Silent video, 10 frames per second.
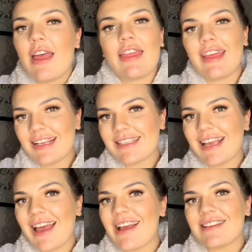Thanks
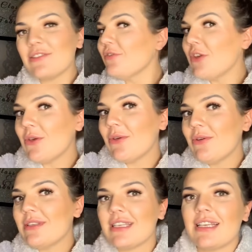guys, love
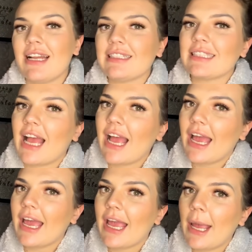you, see you next
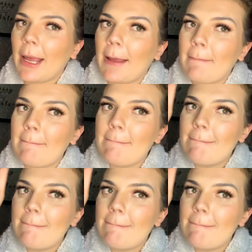time,